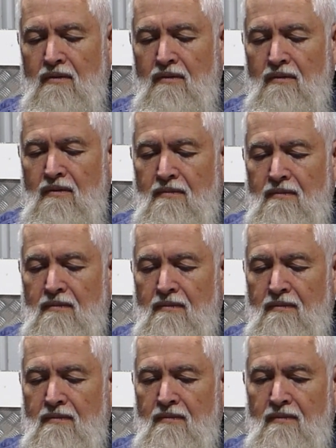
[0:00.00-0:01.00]
Well,
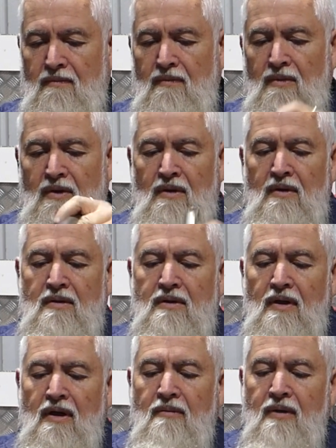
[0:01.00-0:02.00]

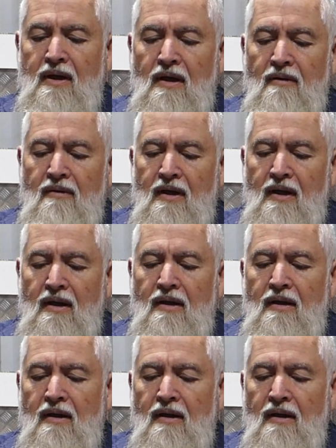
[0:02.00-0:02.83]
how are we going there?